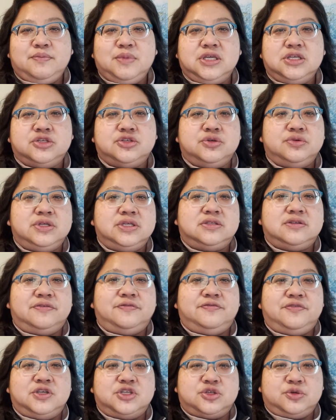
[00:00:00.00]
means you need to
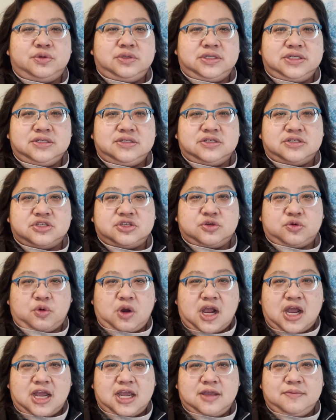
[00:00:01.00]
visually
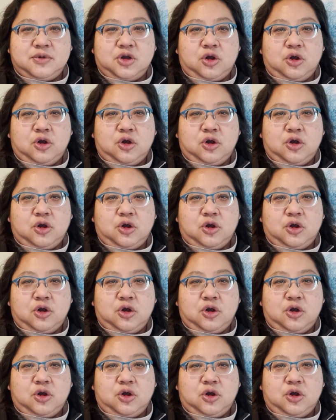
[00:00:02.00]
describe